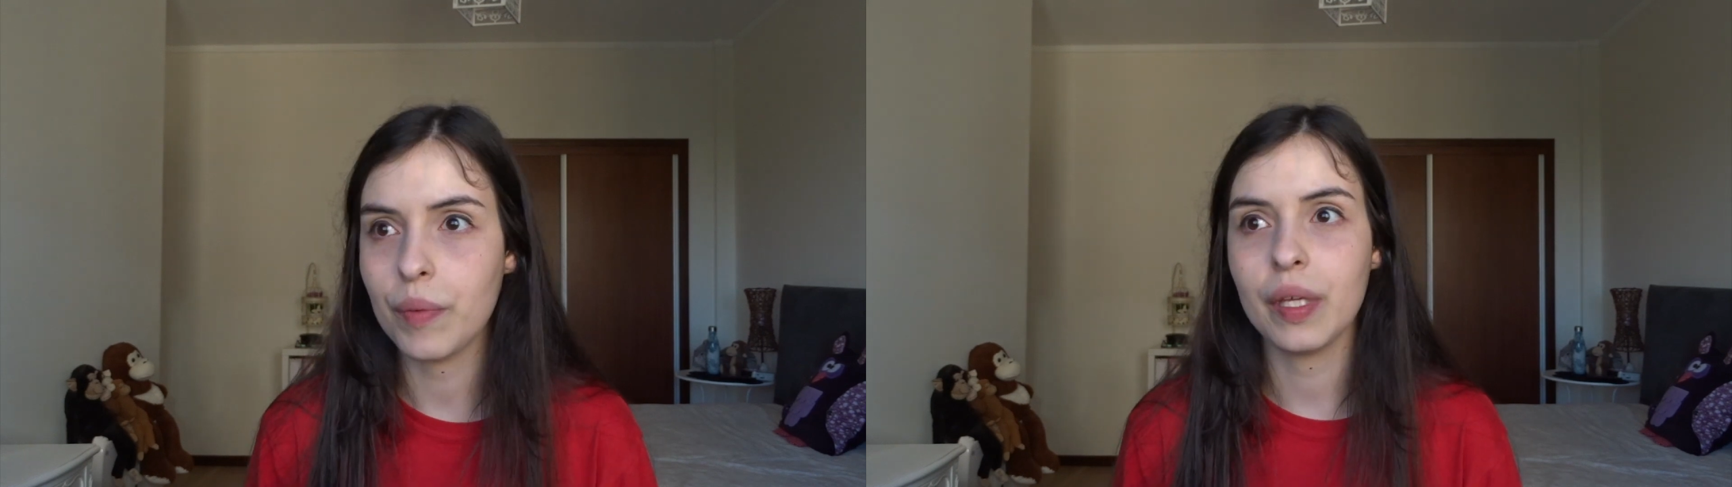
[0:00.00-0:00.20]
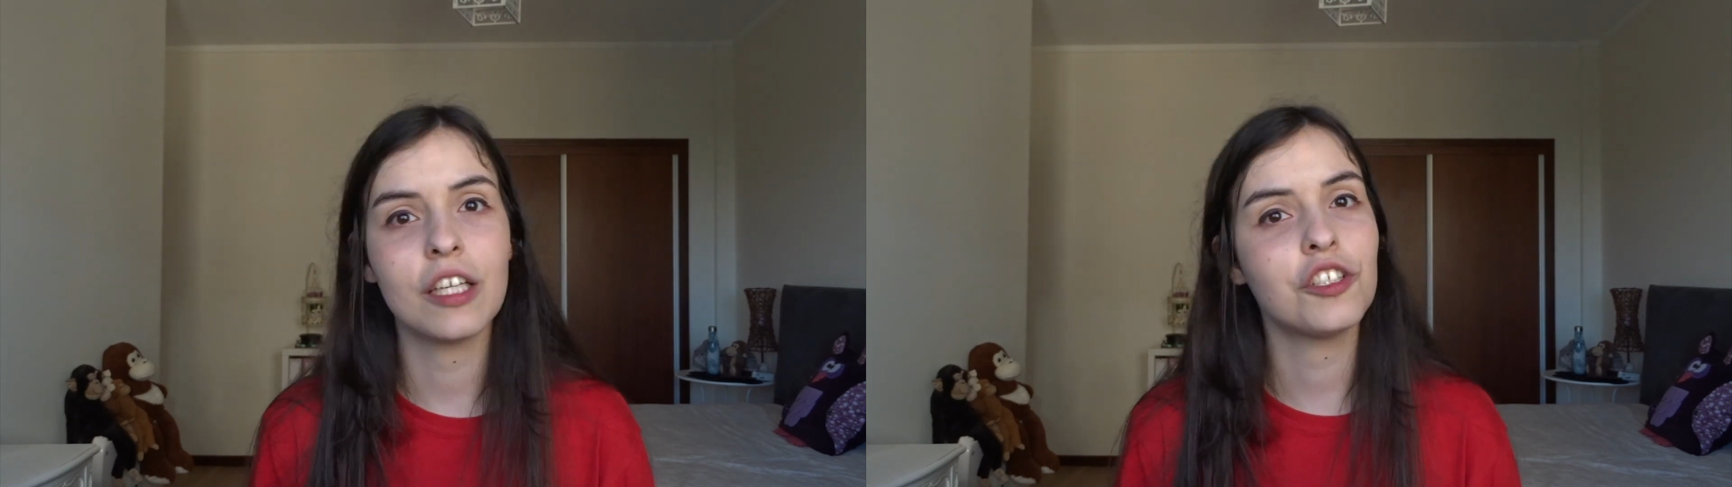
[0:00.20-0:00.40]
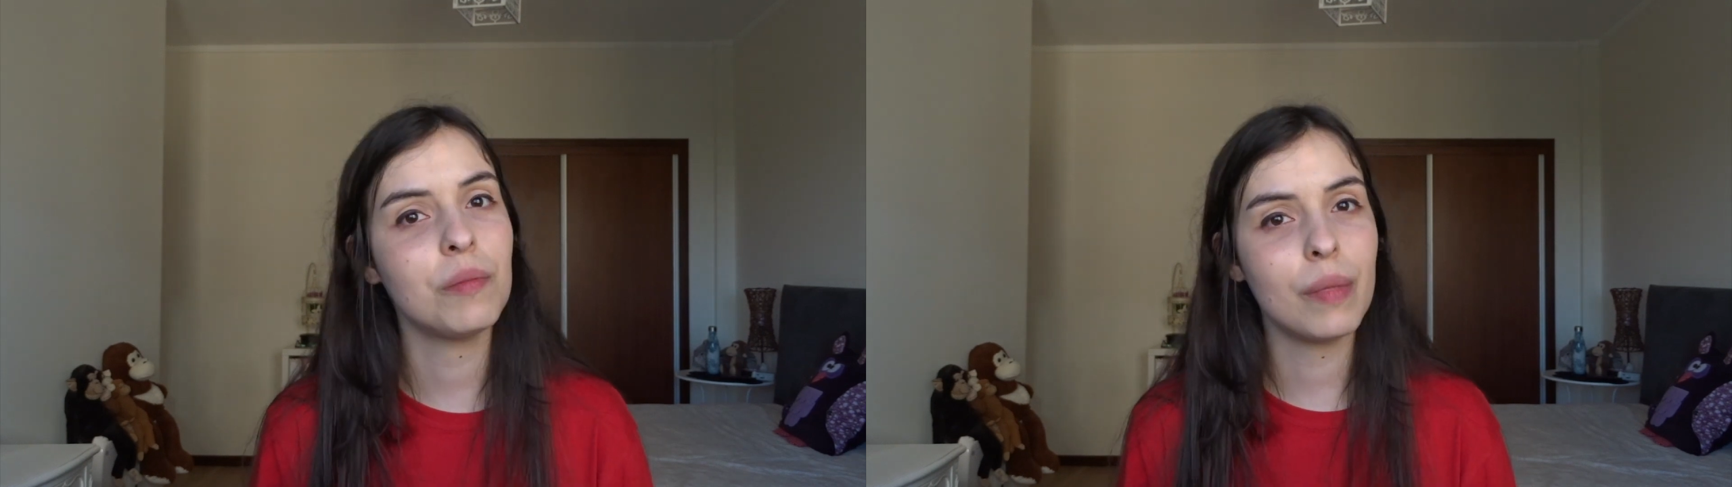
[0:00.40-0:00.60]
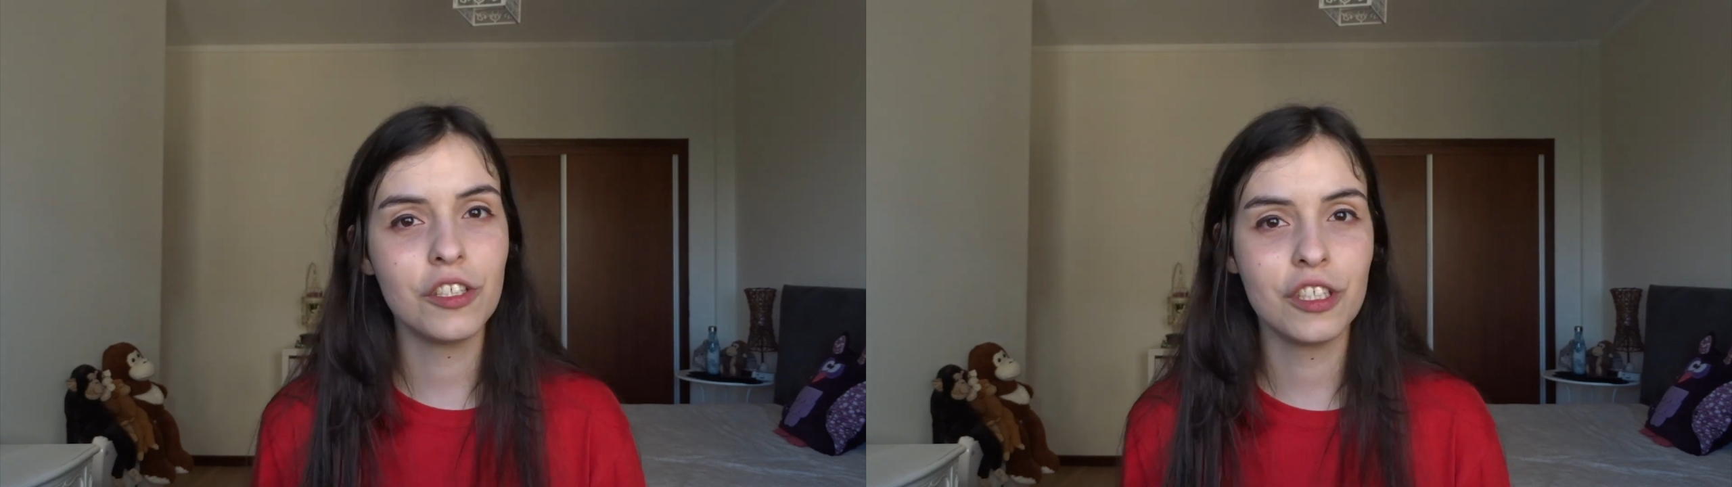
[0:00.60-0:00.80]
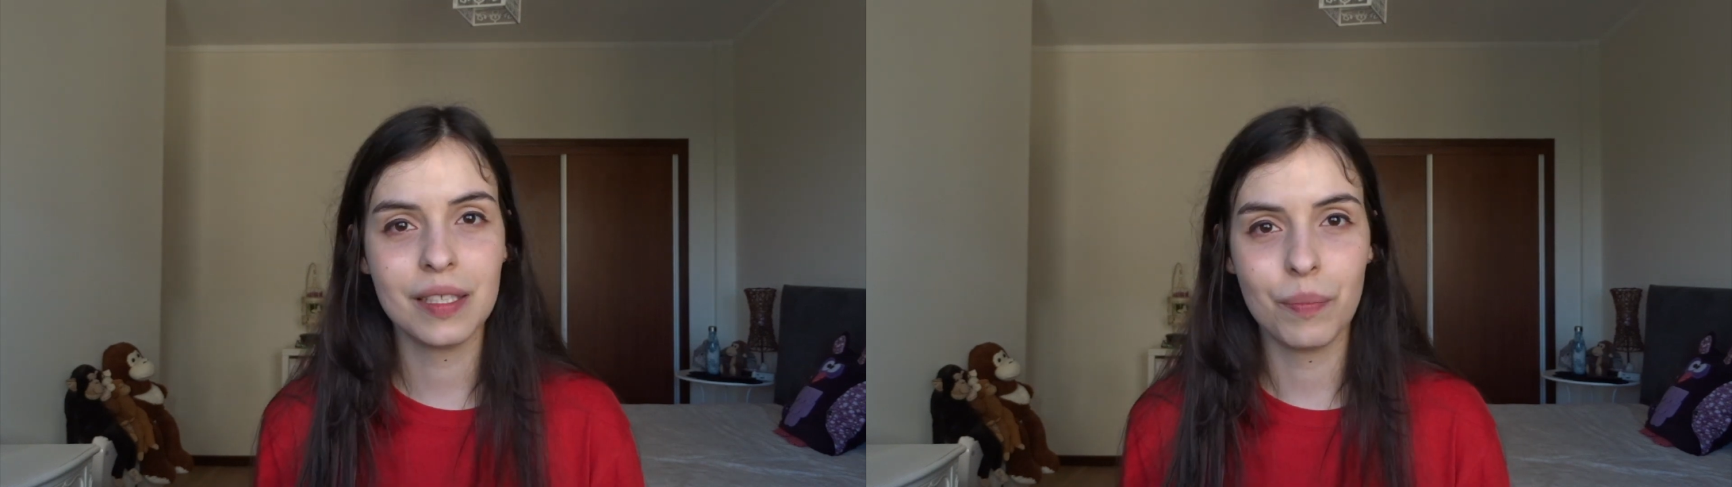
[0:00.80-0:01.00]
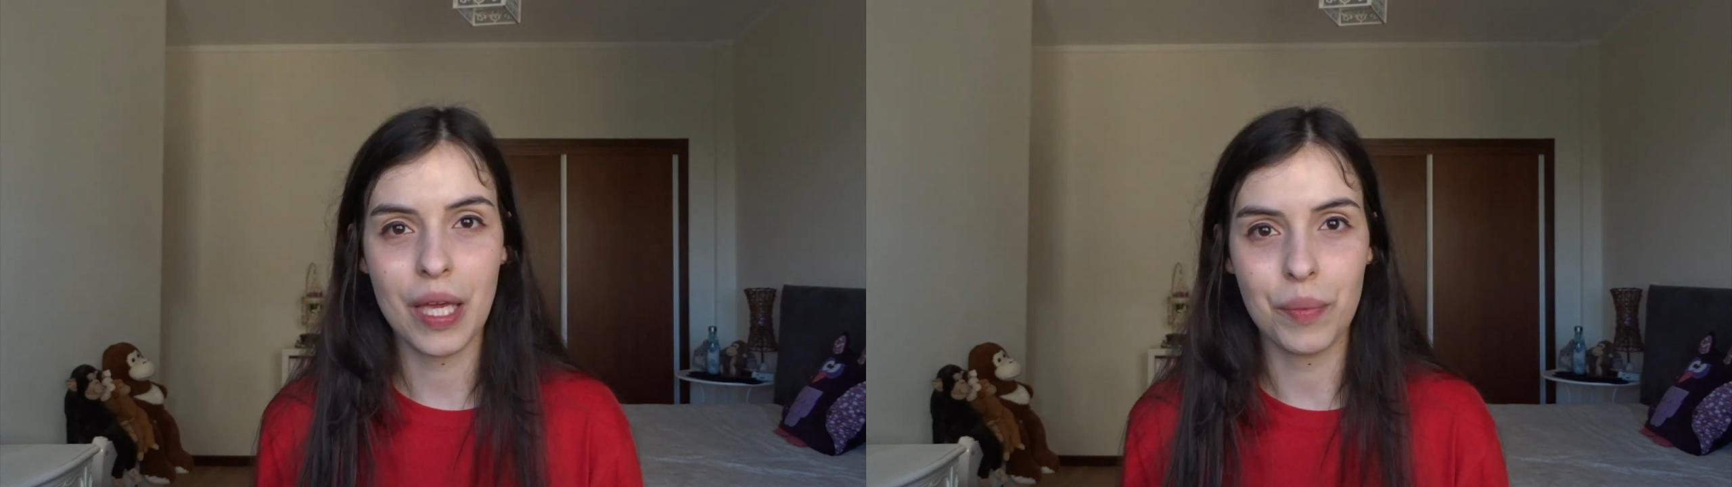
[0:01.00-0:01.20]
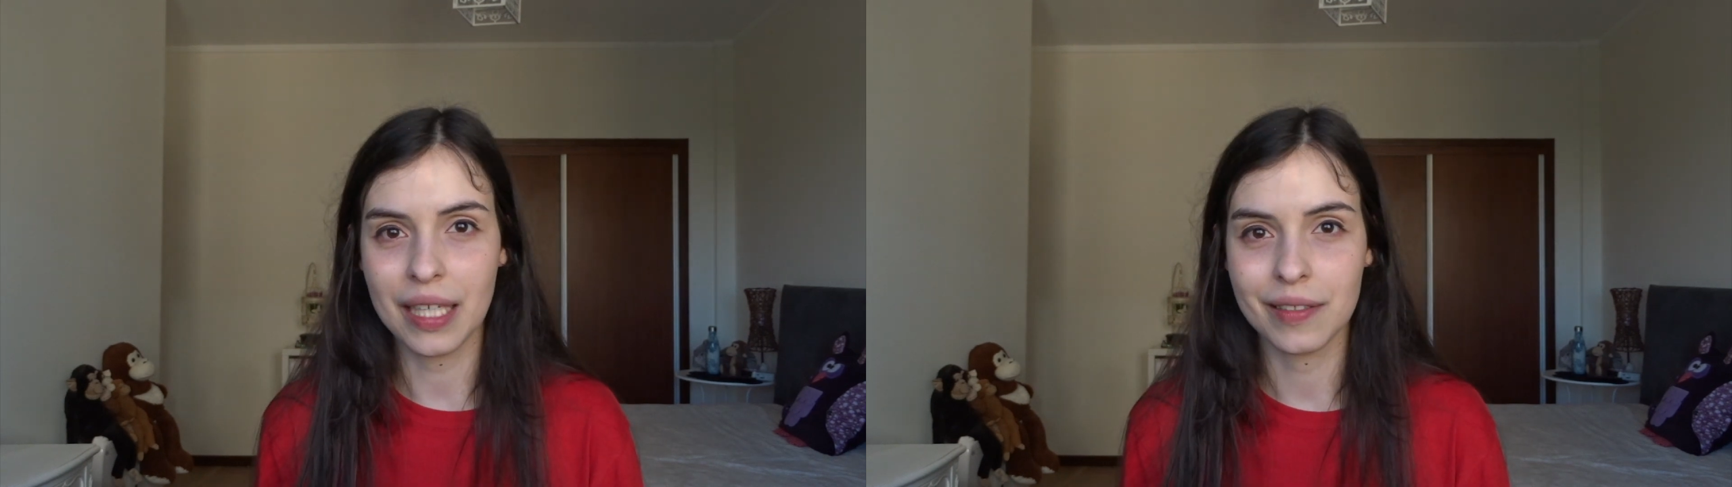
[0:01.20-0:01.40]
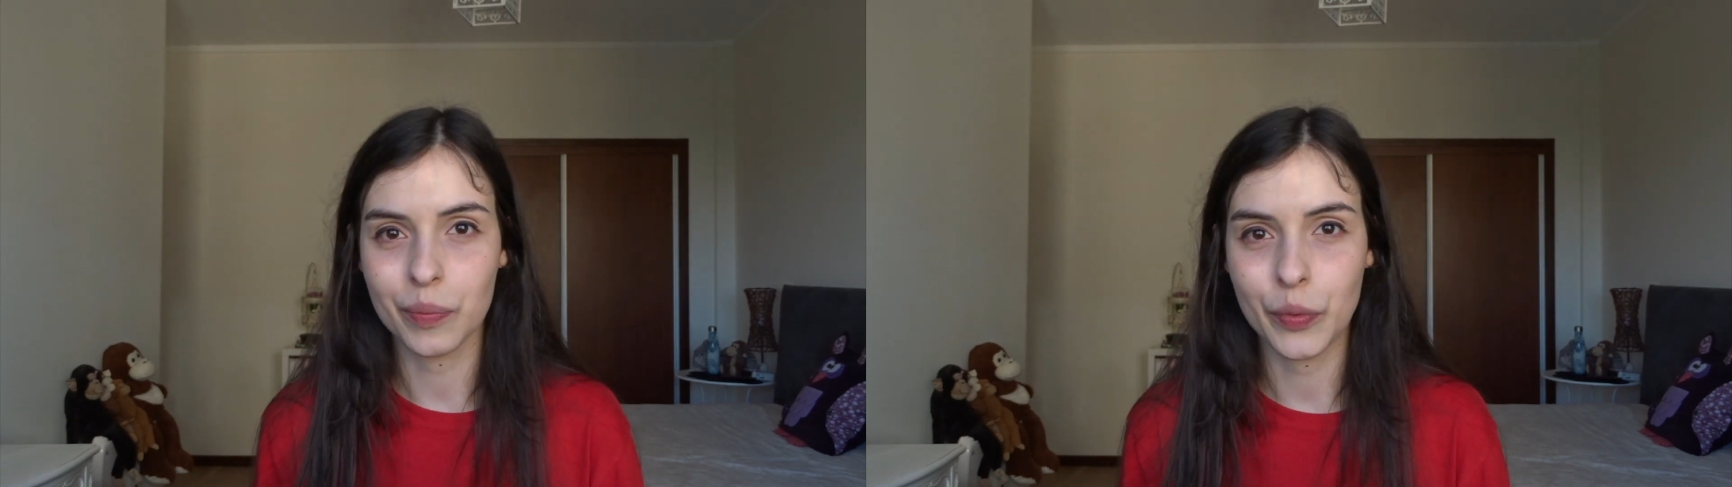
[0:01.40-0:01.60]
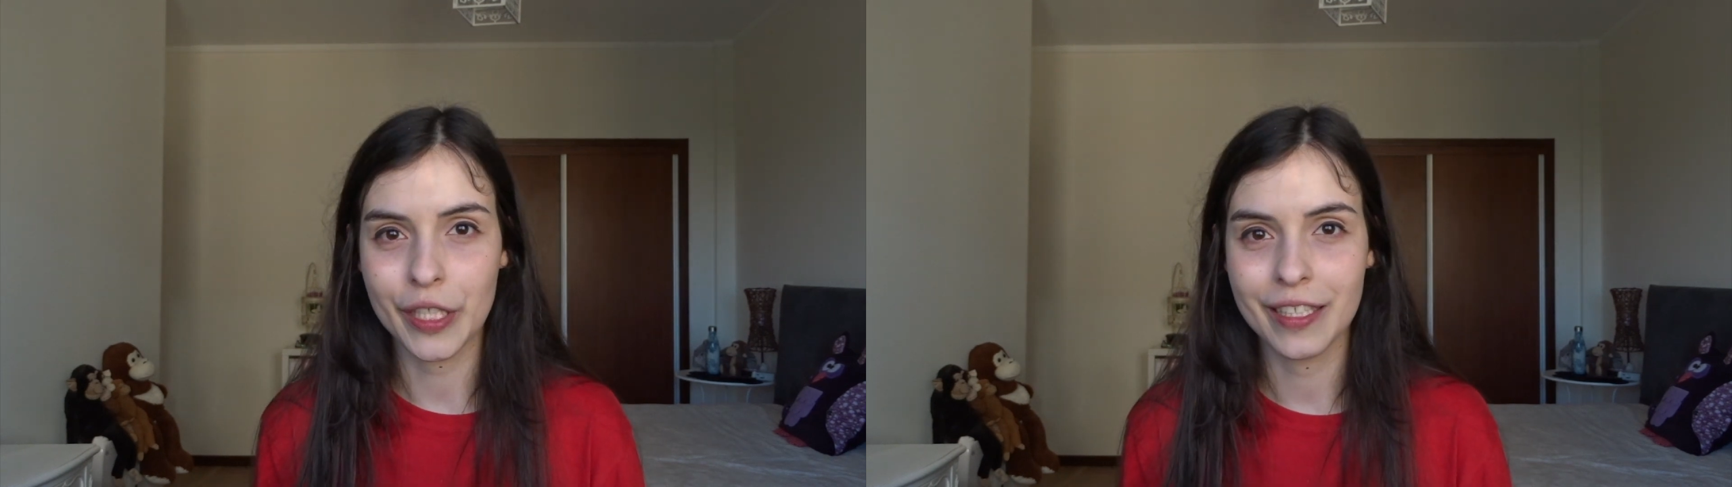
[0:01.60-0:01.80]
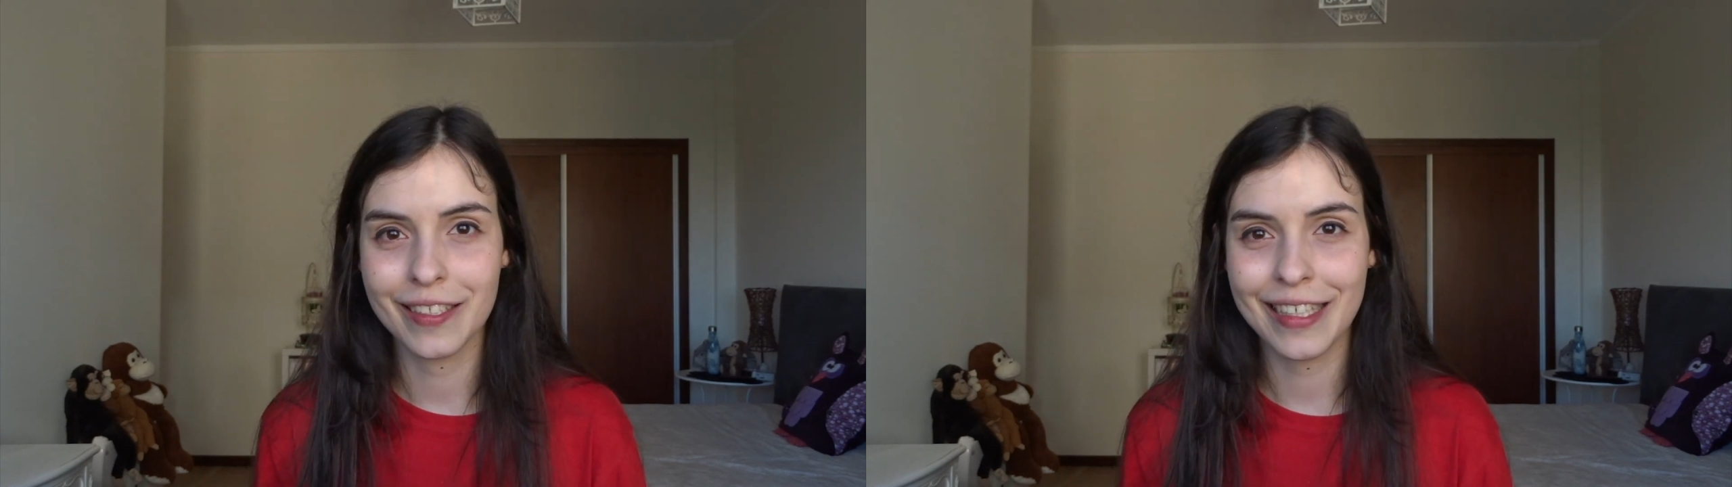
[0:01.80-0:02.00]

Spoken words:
because she mentions a baby at some point.